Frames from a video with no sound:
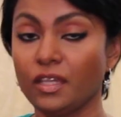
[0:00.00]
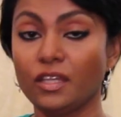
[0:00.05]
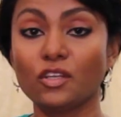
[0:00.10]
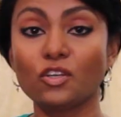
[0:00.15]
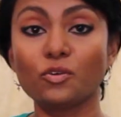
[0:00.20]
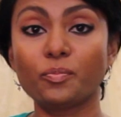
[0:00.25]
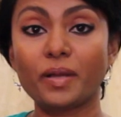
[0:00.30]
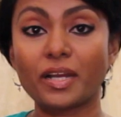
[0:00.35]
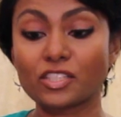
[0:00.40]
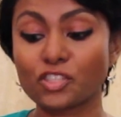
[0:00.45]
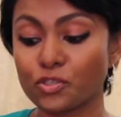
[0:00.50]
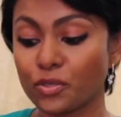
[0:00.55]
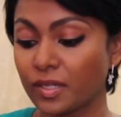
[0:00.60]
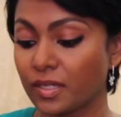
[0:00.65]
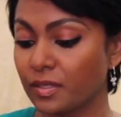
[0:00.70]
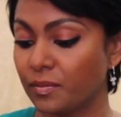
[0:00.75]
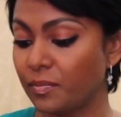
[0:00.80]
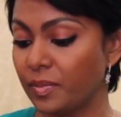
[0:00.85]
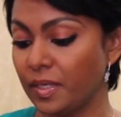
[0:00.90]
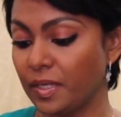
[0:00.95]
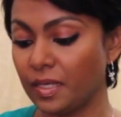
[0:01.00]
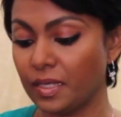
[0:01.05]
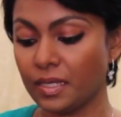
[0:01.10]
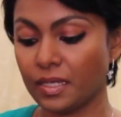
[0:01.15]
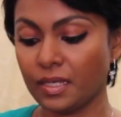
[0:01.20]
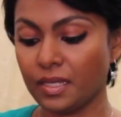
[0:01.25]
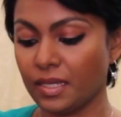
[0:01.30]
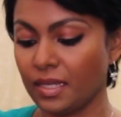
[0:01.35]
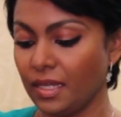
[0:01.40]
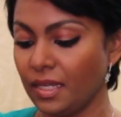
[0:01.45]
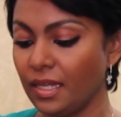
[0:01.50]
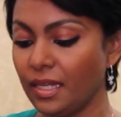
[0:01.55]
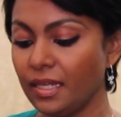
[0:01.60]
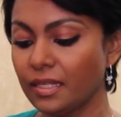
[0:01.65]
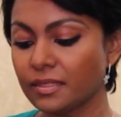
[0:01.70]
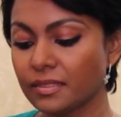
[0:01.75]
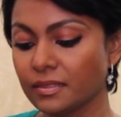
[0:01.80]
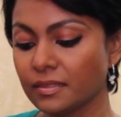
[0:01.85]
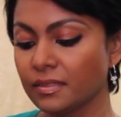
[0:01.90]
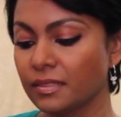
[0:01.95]
You know, Patchoi could be
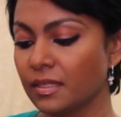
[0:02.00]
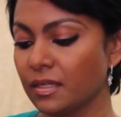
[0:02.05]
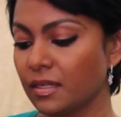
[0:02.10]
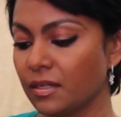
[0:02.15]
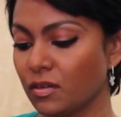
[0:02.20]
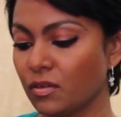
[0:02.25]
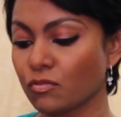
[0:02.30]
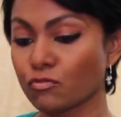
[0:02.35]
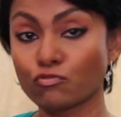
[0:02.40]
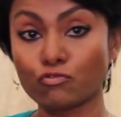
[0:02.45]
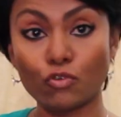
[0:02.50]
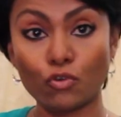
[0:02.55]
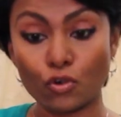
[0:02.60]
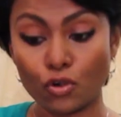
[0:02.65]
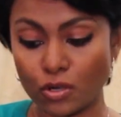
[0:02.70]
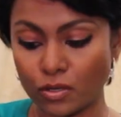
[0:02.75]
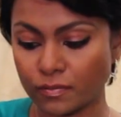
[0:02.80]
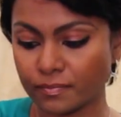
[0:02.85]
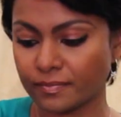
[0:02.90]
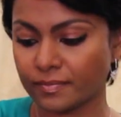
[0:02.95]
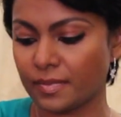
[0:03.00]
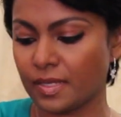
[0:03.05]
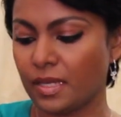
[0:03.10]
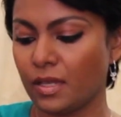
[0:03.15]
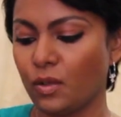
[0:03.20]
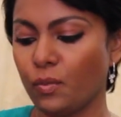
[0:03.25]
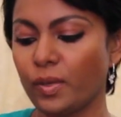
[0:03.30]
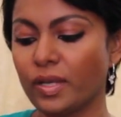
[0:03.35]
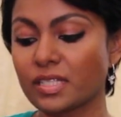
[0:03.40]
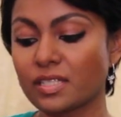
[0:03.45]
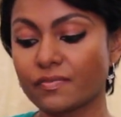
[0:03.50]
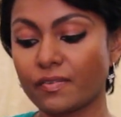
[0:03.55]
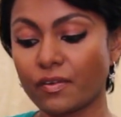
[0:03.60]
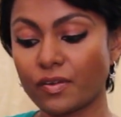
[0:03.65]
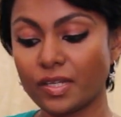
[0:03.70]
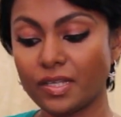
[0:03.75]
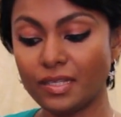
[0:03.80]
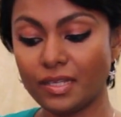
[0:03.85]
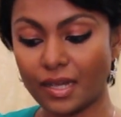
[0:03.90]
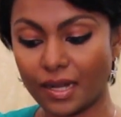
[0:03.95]
eaten raw when it's
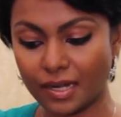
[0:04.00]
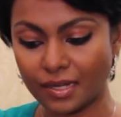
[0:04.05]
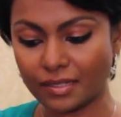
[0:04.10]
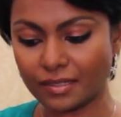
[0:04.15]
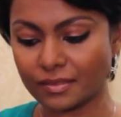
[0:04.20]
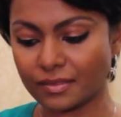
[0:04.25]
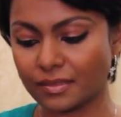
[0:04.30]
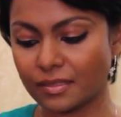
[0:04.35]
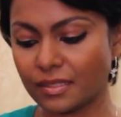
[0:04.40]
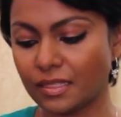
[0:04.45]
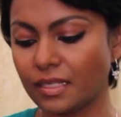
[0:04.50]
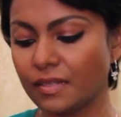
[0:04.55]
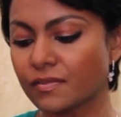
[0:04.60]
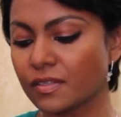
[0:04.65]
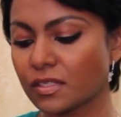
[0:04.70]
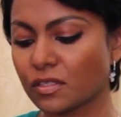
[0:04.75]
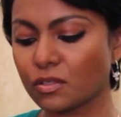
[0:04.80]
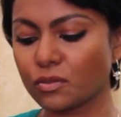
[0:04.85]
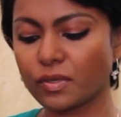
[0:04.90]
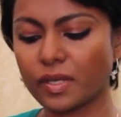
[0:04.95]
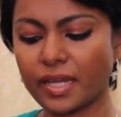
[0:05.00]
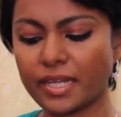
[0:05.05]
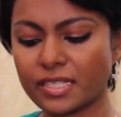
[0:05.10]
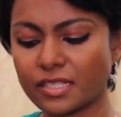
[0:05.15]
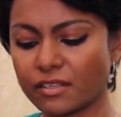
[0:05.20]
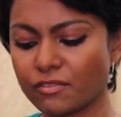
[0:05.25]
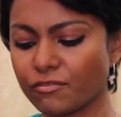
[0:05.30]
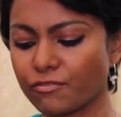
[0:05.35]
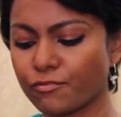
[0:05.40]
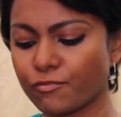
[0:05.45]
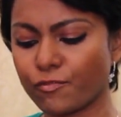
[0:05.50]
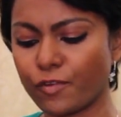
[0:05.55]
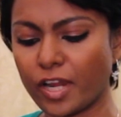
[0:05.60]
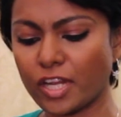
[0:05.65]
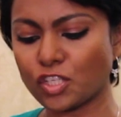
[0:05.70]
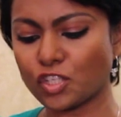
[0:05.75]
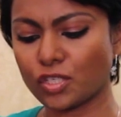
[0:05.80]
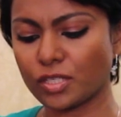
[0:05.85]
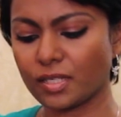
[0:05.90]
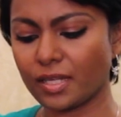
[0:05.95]
very young. The leaves are so nice and
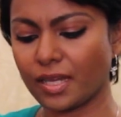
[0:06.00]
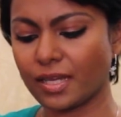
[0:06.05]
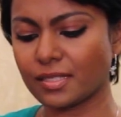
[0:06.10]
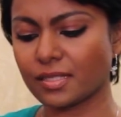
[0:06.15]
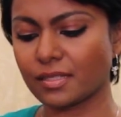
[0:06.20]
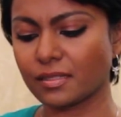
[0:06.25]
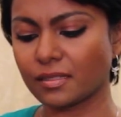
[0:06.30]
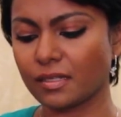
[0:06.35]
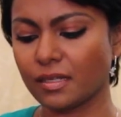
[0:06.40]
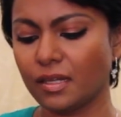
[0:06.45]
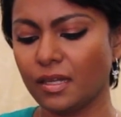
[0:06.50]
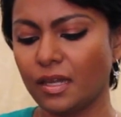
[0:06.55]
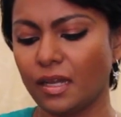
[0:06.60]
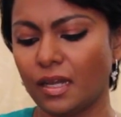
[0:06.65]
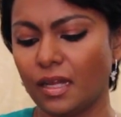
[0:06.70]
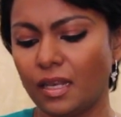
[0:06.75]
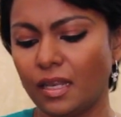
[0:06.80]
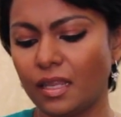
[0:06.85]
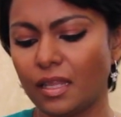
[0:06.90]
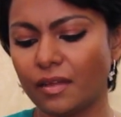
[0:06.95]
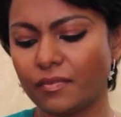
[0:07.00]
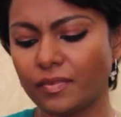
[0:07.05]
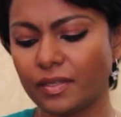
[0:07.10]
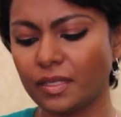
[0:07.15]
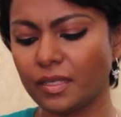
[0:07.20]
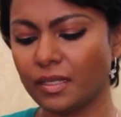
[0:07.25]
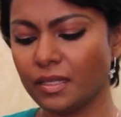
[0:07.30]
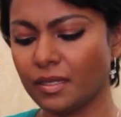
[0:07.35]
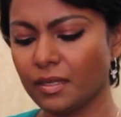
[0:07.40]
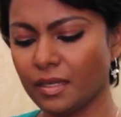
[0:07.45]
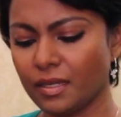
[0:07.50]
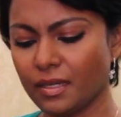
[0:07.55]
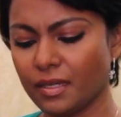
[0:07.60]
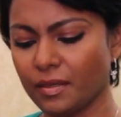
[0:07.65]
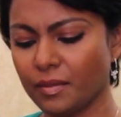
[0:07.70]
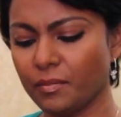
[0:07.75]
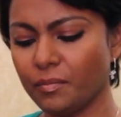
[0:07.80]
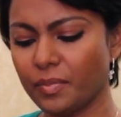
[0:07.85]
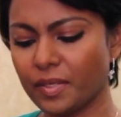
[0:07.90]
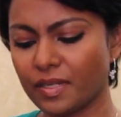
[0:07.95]
fresh and has a lovely
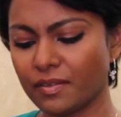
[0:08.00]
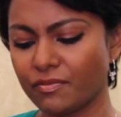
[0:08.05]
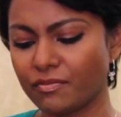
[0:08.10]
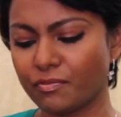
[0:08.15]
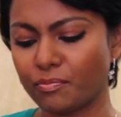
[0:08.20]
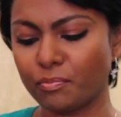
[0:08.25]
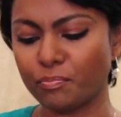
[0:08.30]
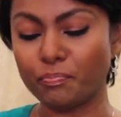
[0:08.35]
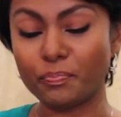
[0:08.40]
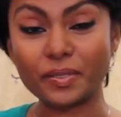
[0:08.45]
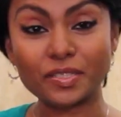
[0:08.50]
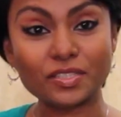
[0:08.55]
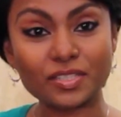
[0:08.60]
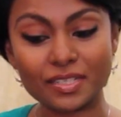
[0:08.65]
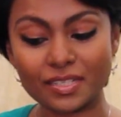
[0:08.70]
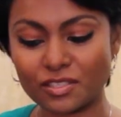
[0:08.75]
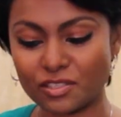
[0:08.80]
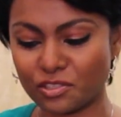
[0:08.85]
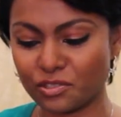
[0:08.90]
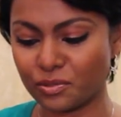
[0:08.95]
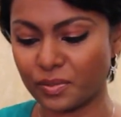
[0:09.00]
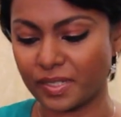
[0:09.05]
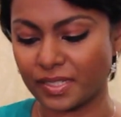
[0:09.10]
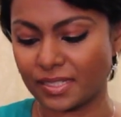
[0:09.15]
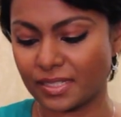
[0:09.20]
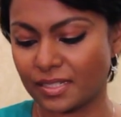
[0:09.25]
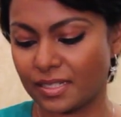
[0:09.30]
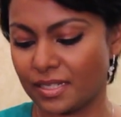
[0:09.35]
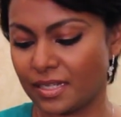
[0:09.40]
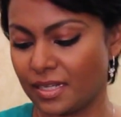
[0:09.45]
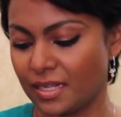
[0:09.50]
bit of bitterness to it.